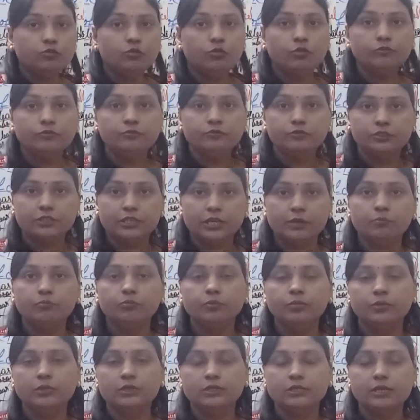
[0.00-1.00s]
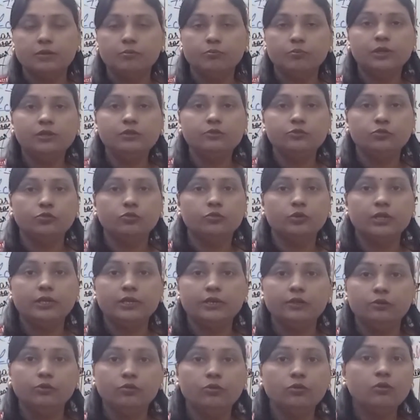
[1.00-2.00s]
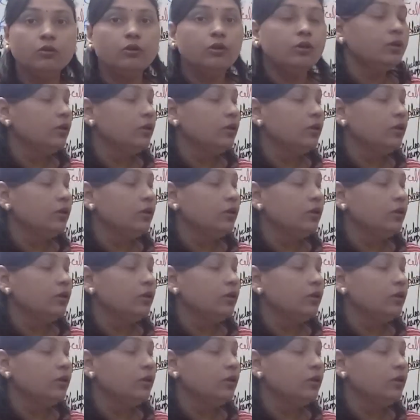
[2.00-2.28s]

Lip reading: of simple sugar into